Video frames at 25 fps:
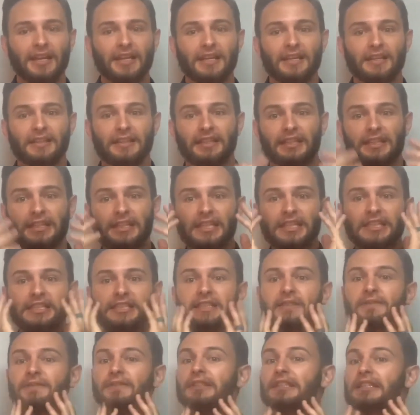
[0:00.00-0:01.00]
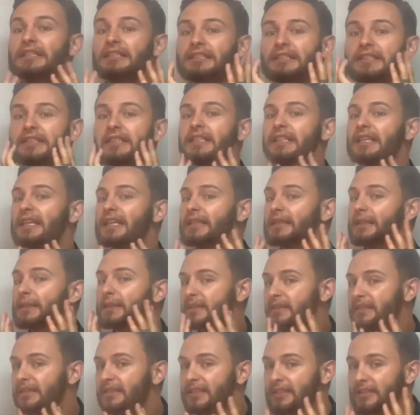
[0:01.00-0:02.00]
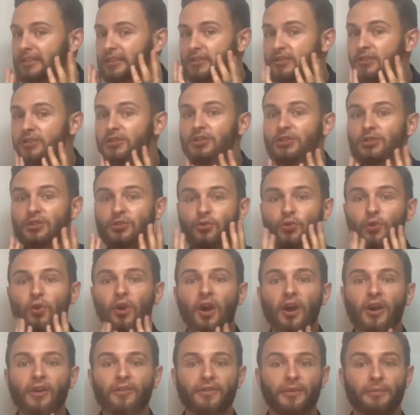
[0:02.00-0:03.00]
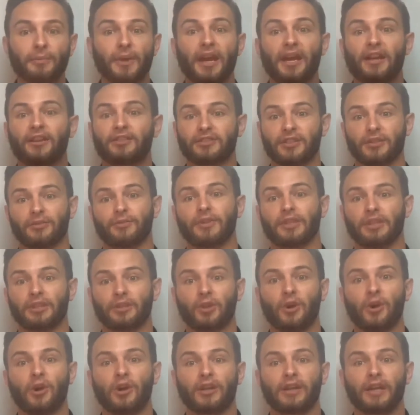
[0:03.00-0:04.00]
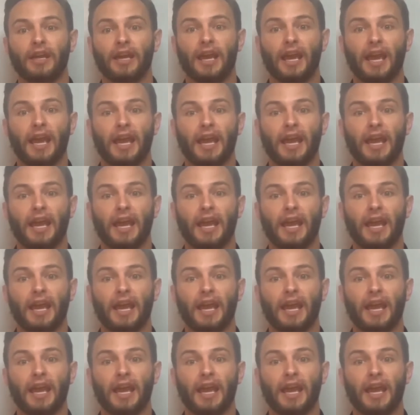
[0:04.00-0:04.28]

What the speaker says: Because if you can see, I'm getting the scruff and my hair's getting really long,